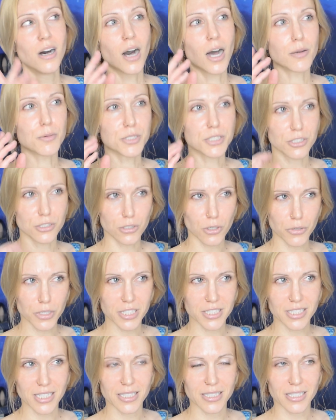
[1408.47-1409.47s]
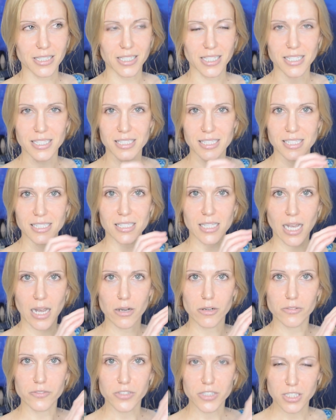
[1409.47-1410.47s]
I was noticing that this is
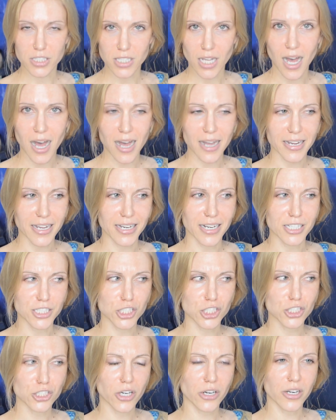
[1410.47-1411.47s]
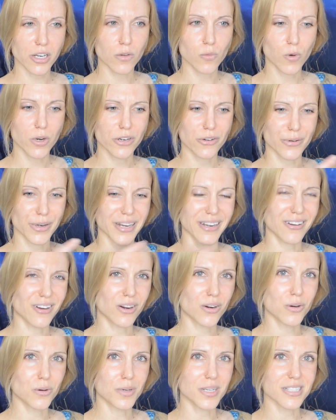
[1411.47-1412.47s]
out of stock, and I just started wondering,
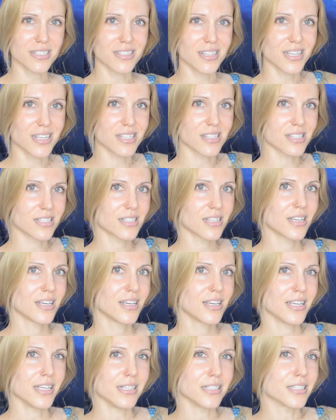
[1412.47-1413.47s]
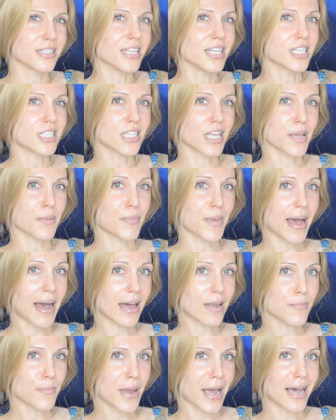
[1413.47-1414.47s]
oh, is this is this a
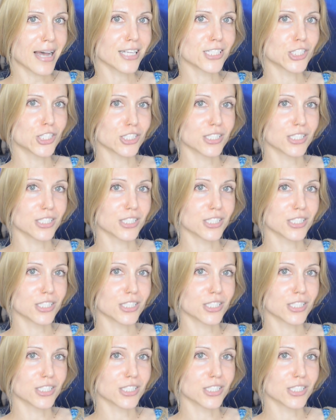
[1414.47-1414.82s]
bad batch?